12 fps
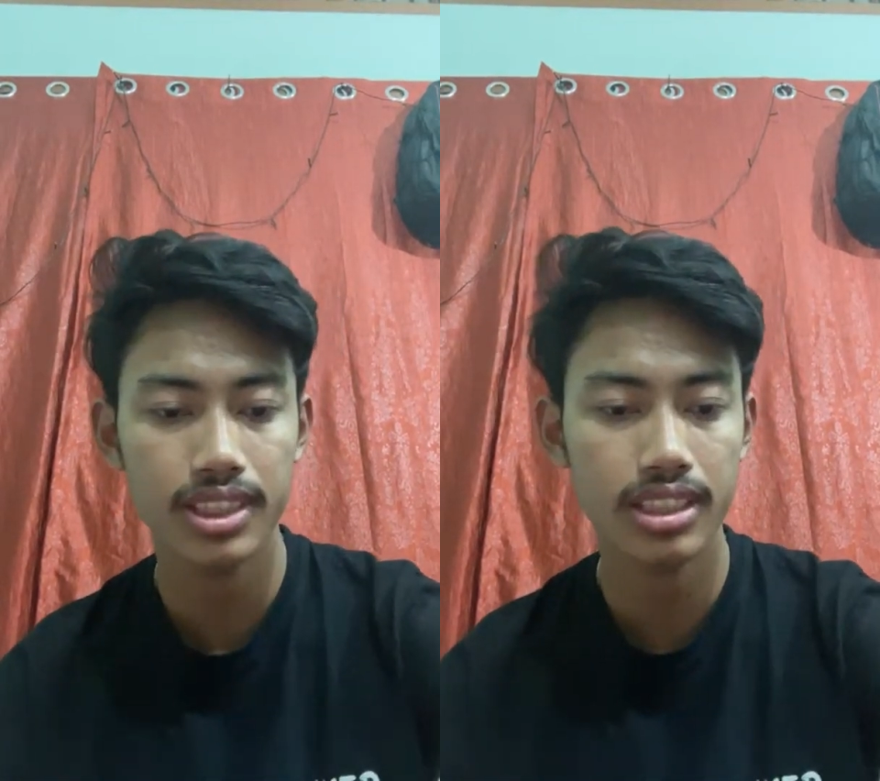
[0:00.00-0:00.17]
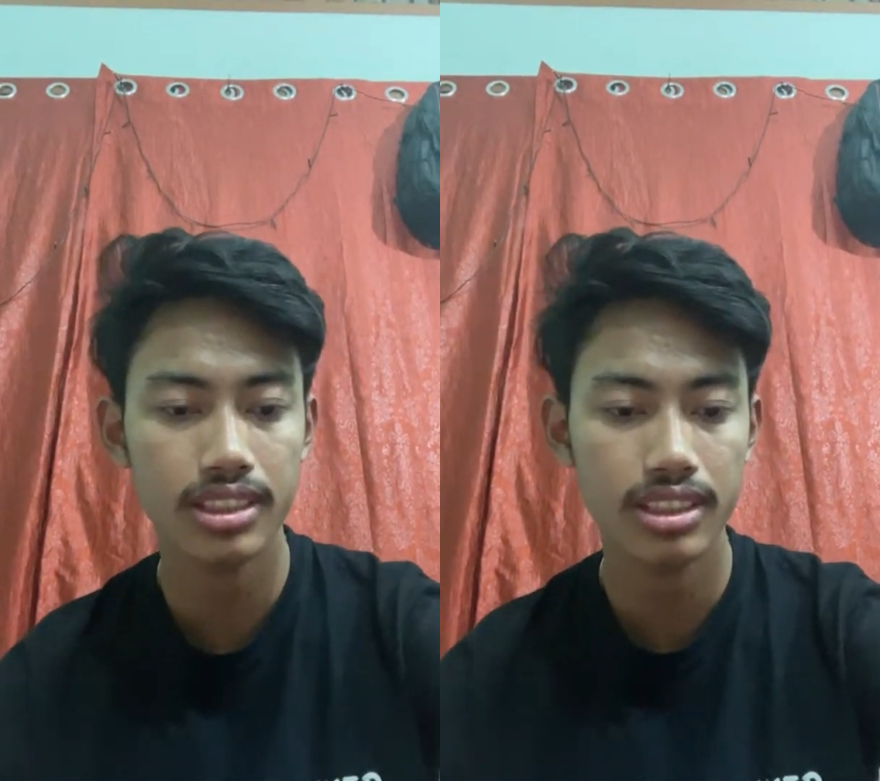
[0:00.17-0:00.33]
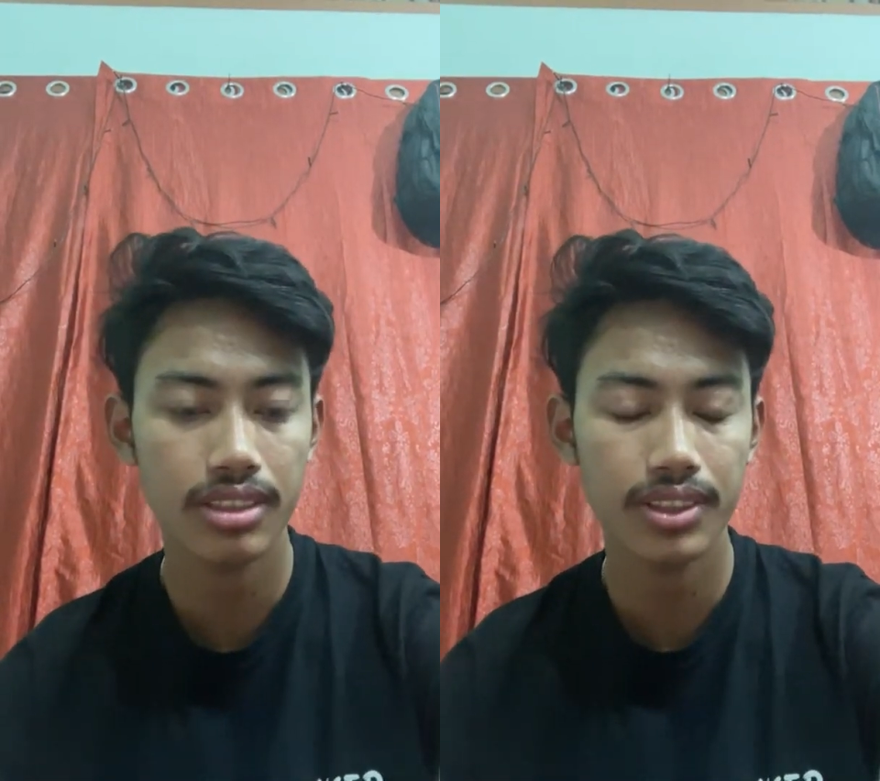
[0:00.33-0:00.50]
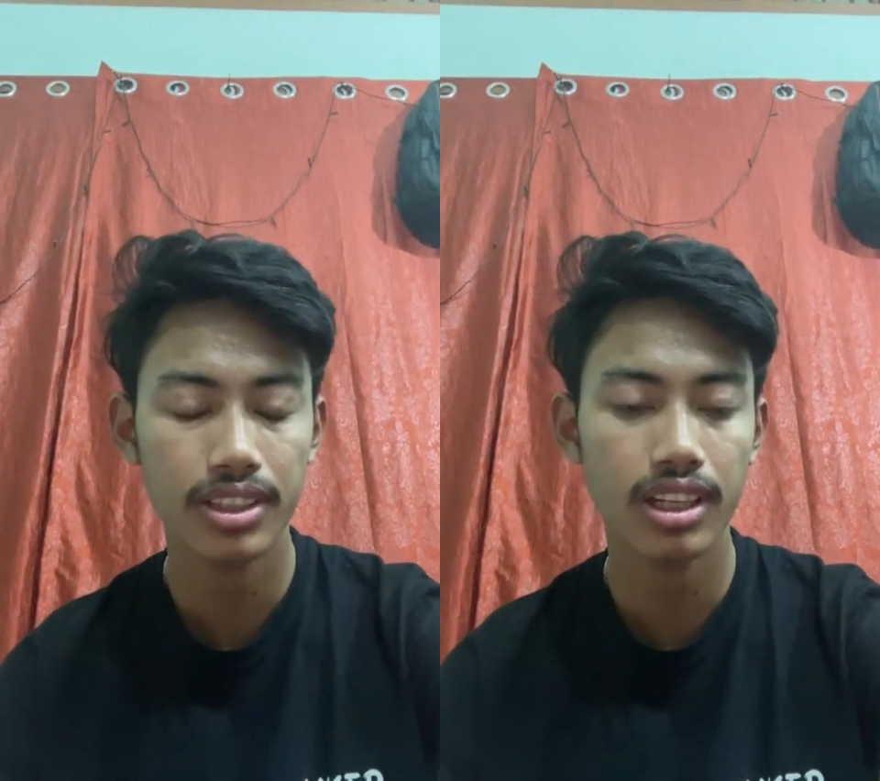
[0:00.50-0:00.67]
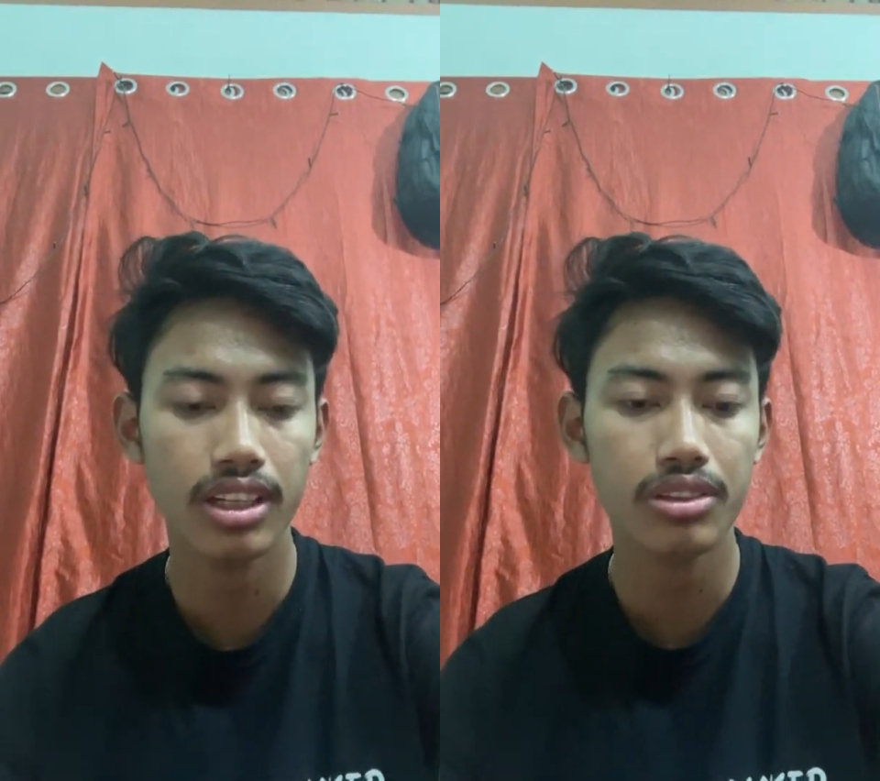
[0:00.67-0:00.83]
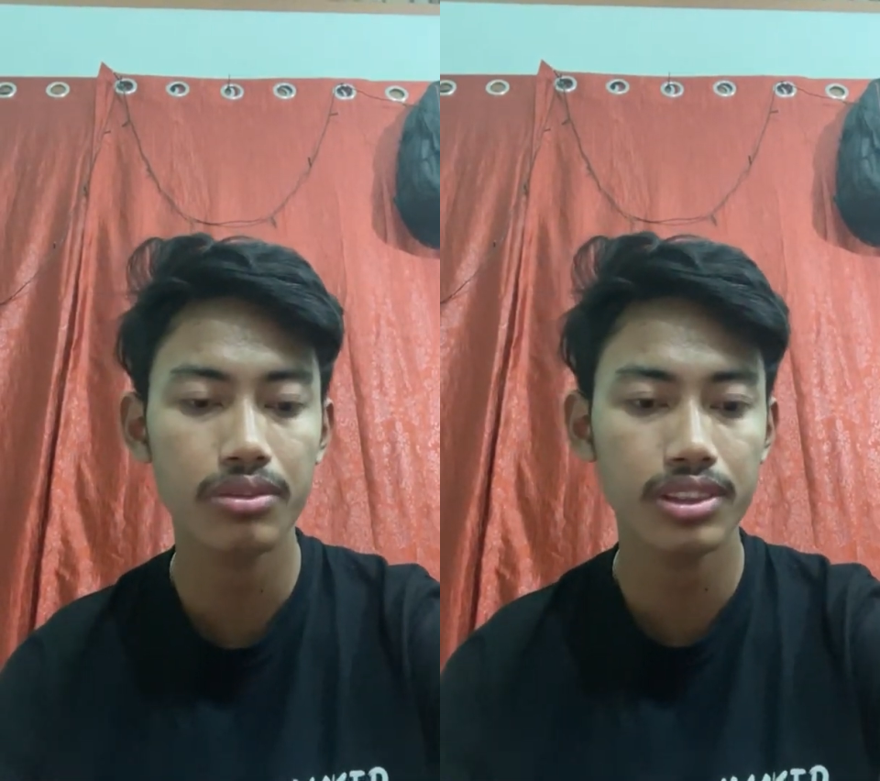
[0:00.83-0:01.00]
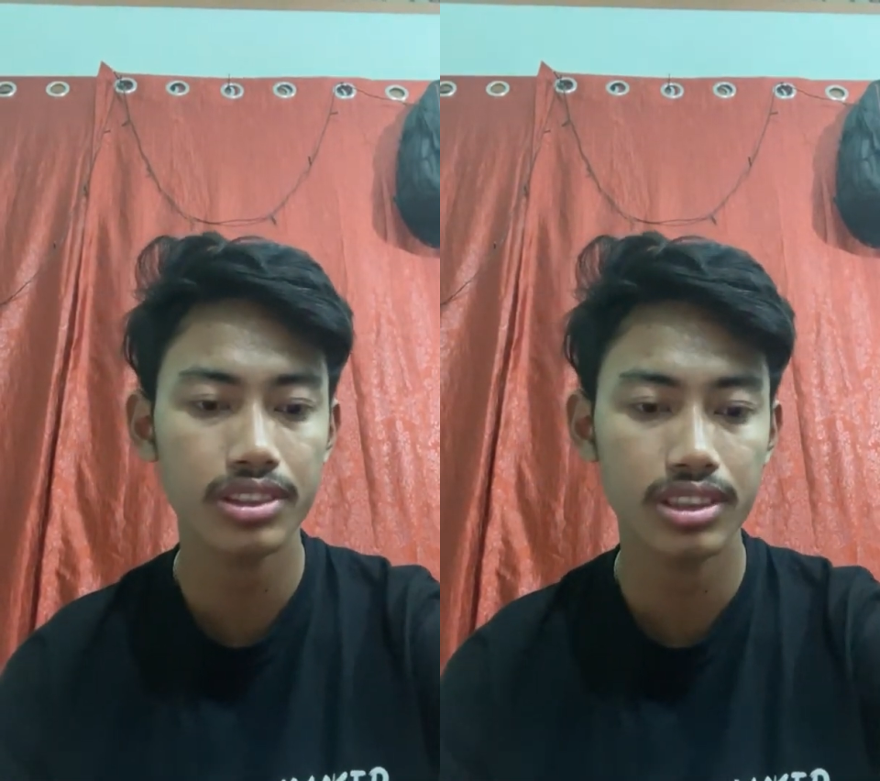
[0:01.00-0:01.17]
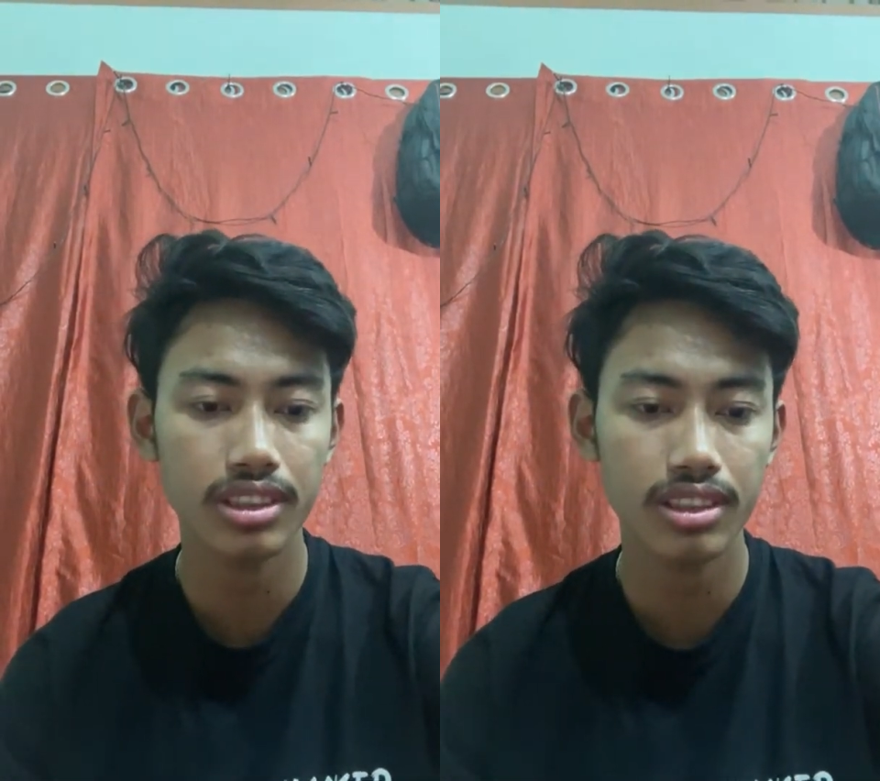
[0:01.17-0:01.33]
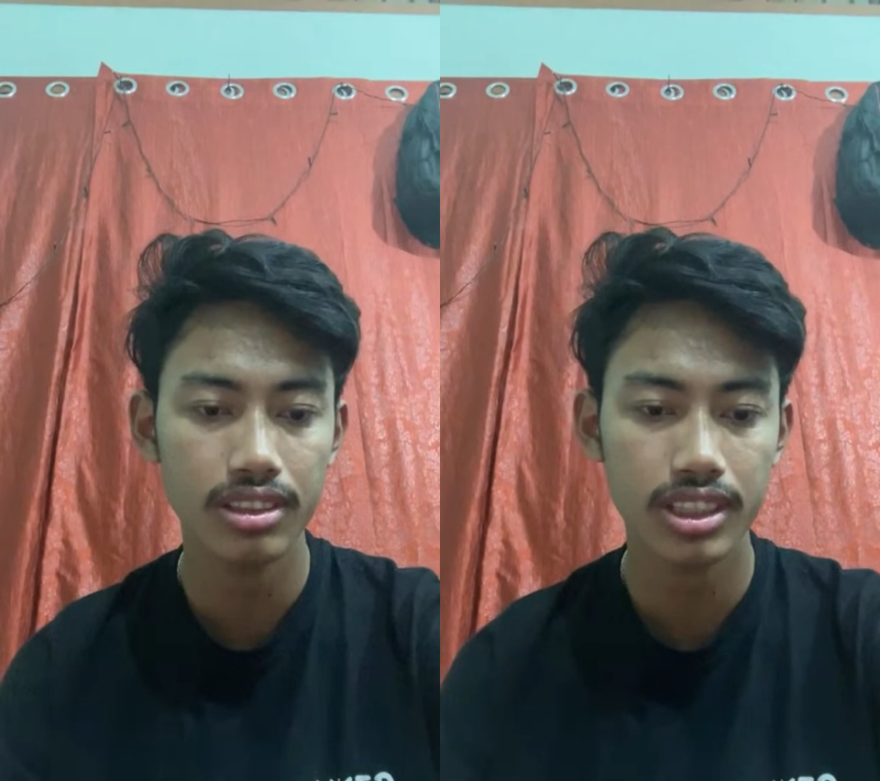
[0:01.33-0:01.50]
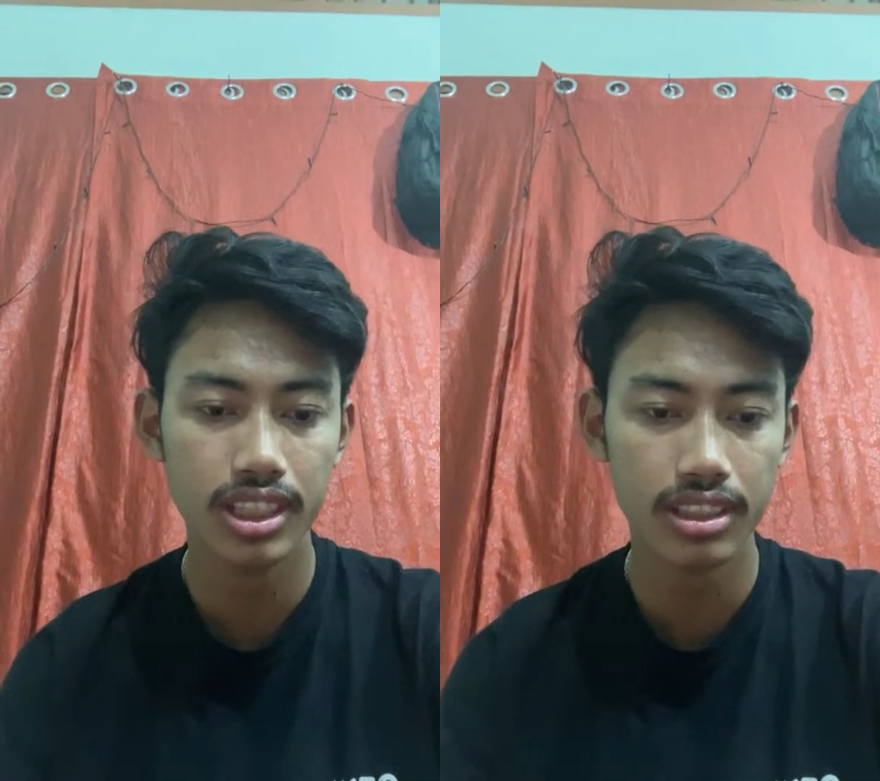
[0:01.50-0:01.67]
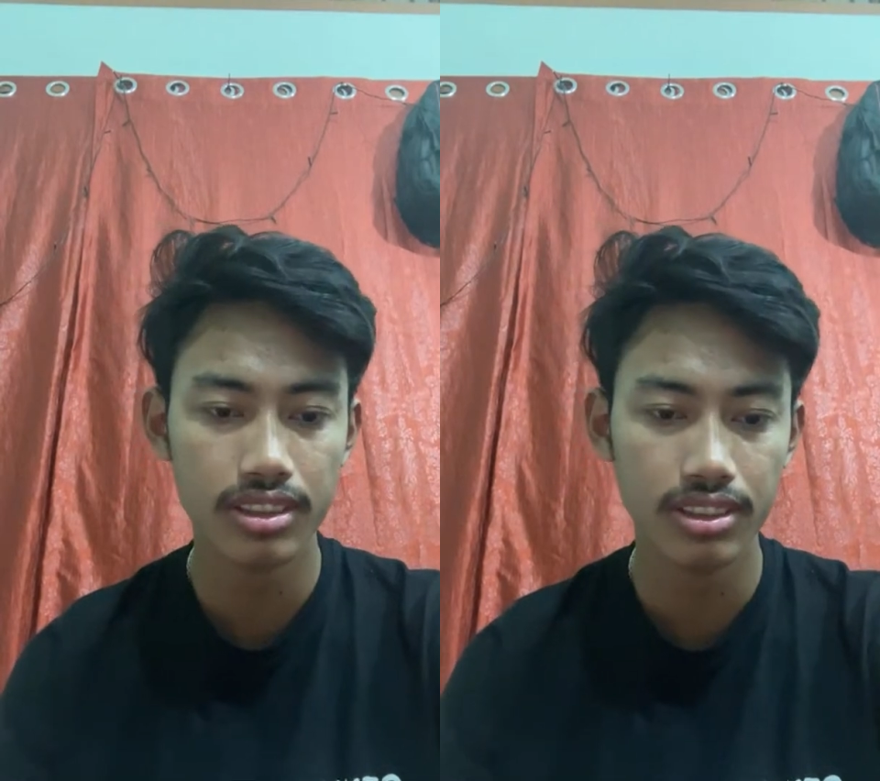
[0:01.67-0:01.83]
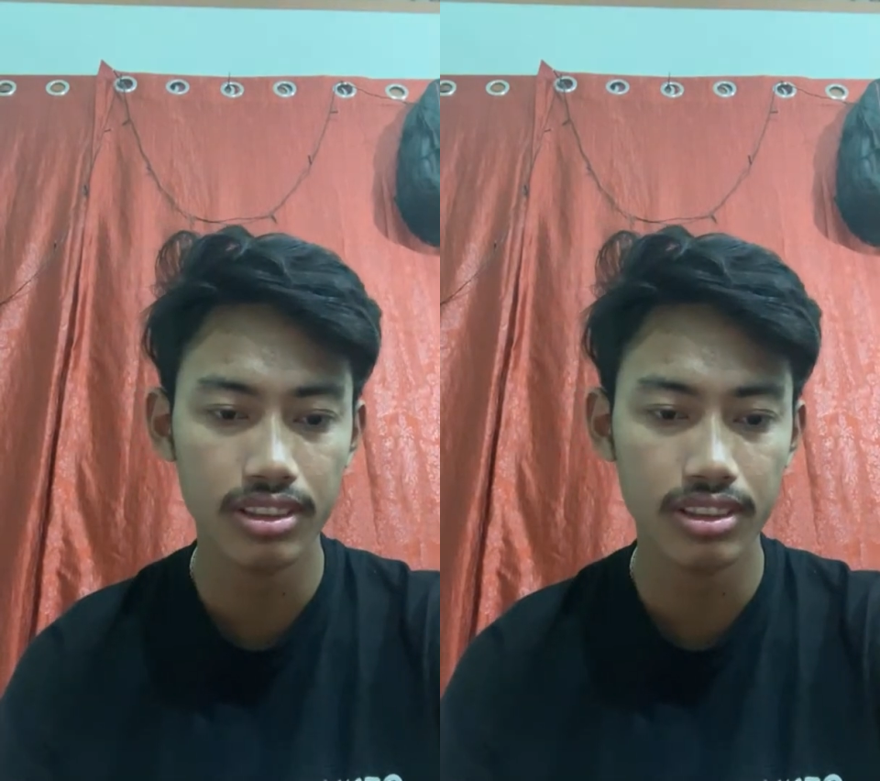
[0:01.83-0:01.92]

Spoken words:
search dam ignore arum long sidalo sir